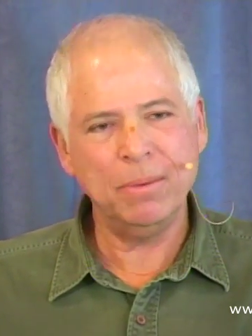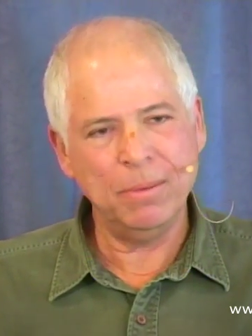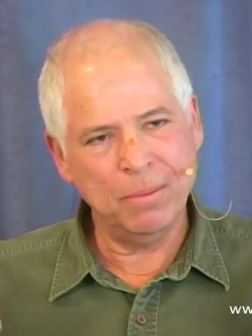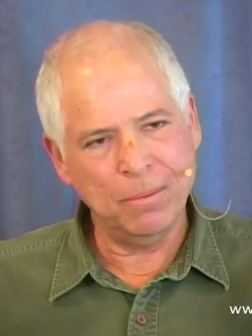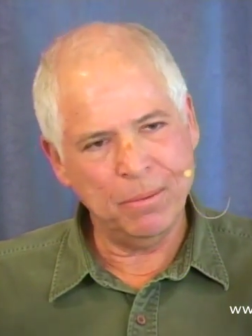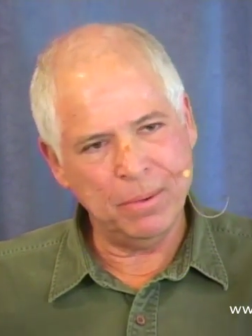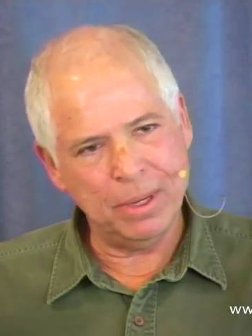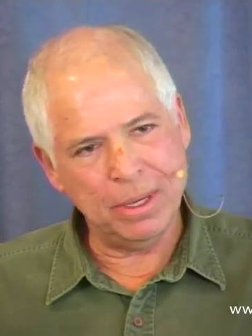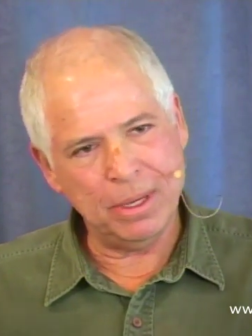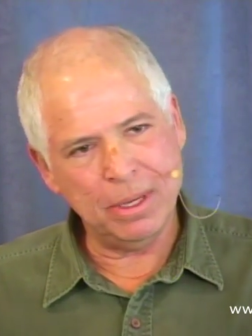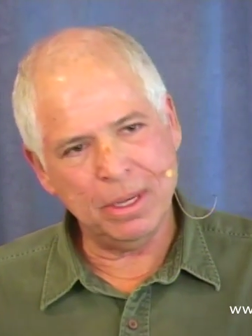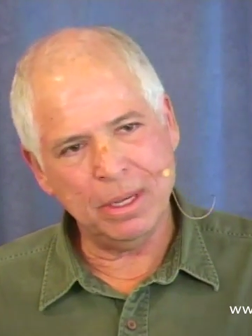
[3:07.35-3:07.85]

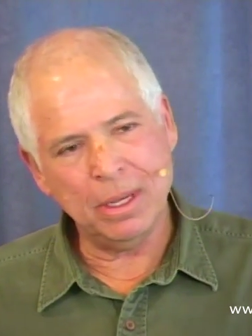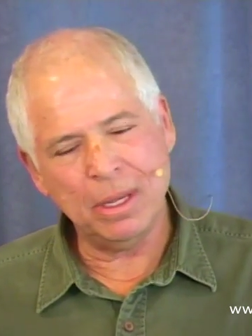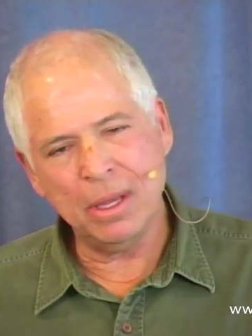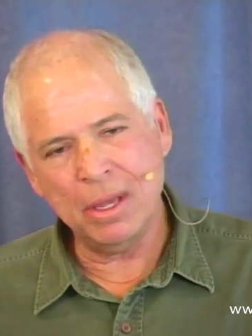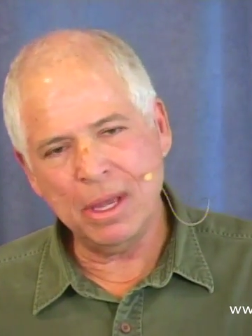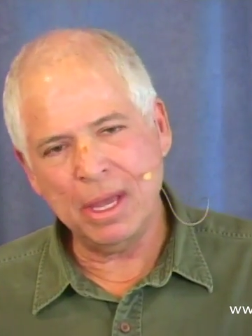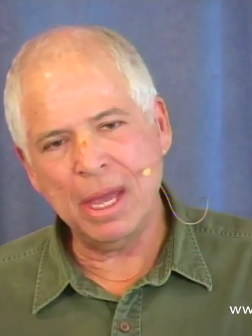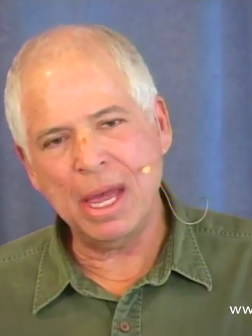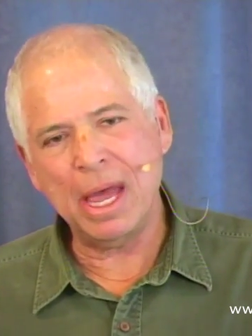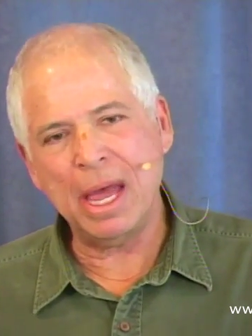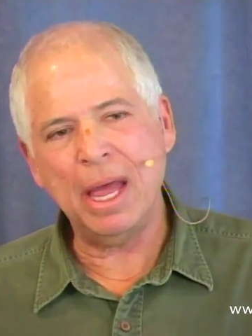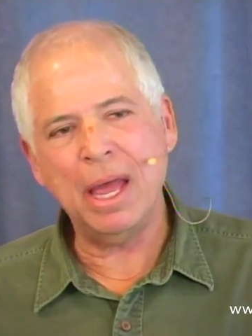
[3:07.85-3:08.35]
We
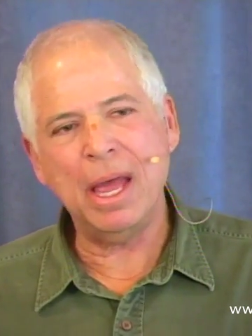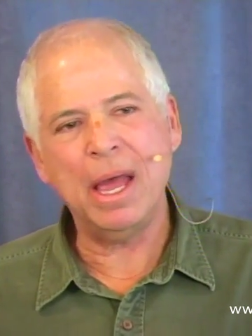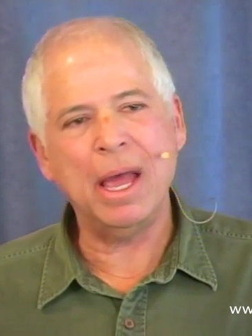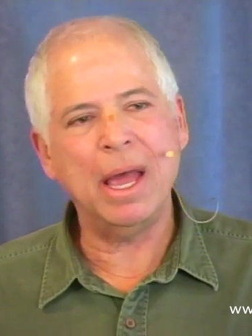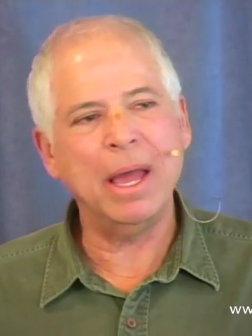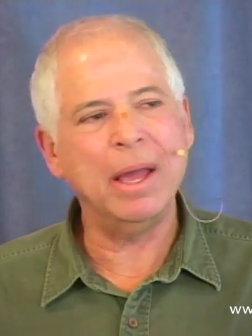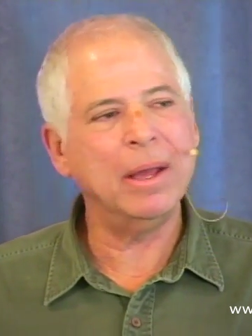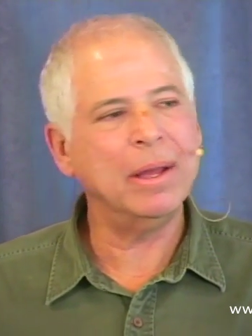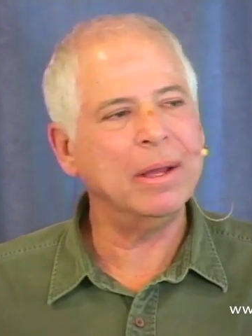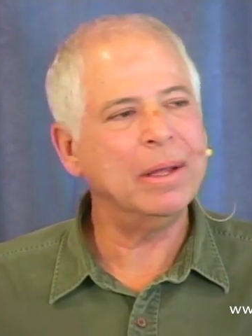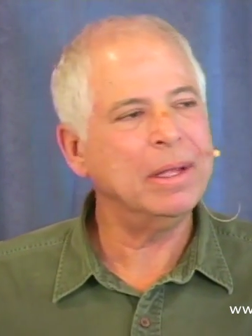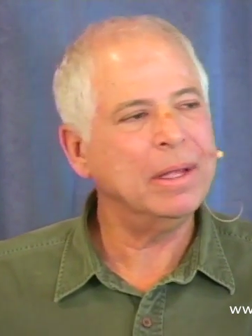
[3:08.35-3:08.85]

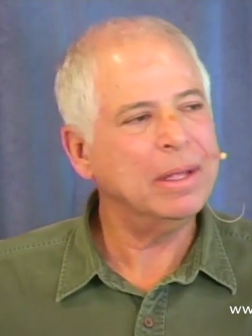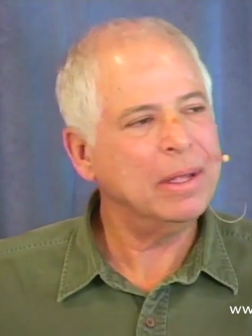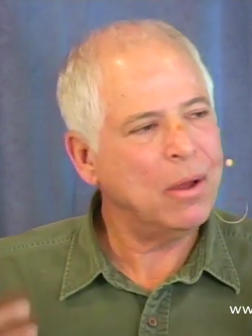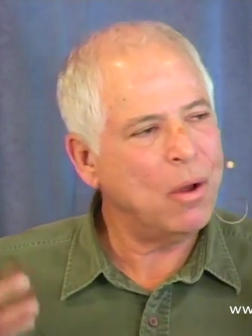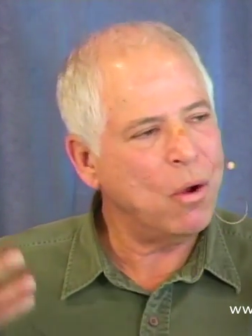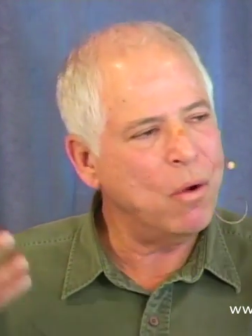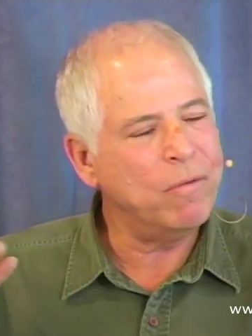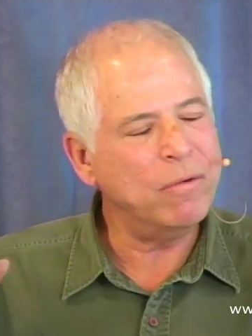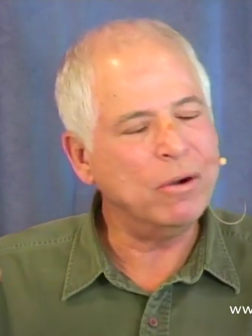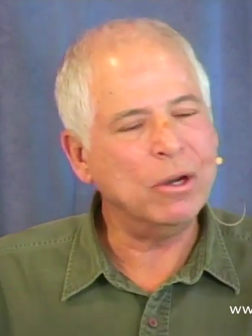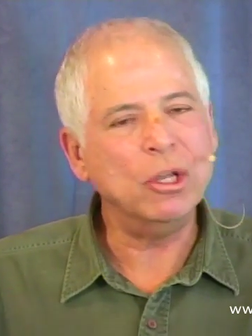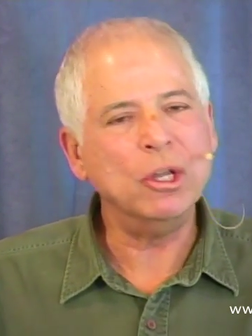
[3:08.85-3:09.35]

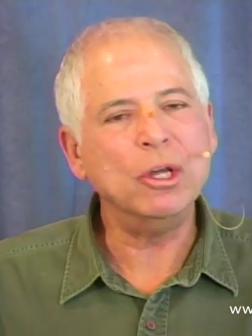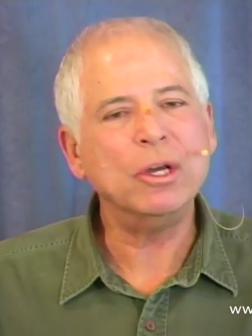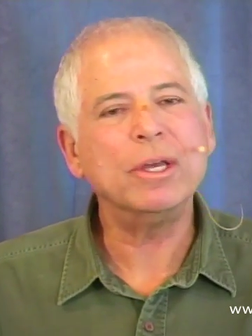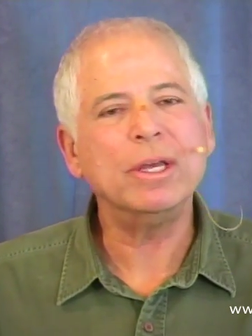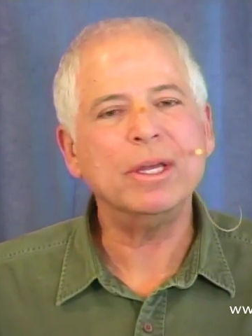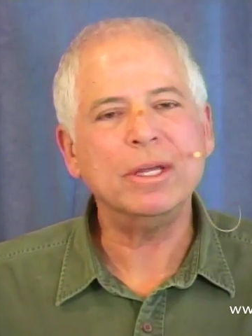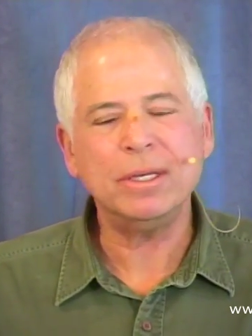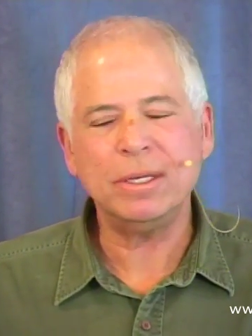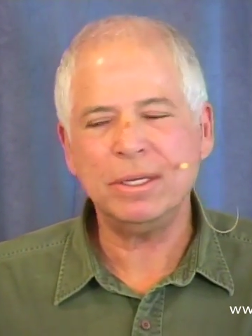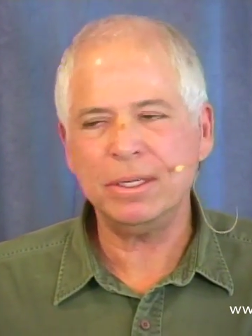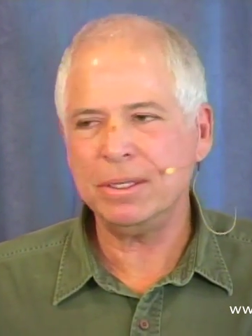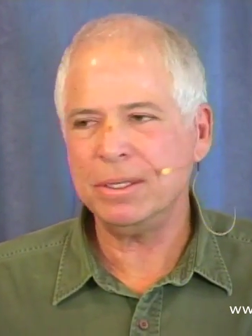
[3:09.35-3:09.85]
overlook
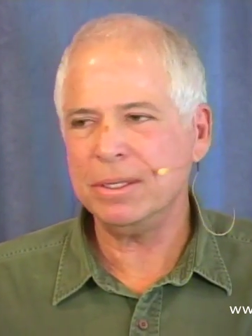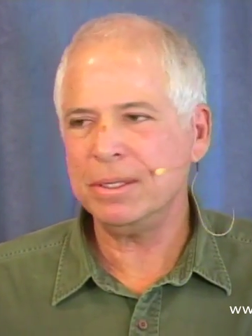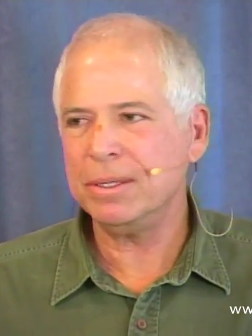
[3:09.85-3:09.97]
it.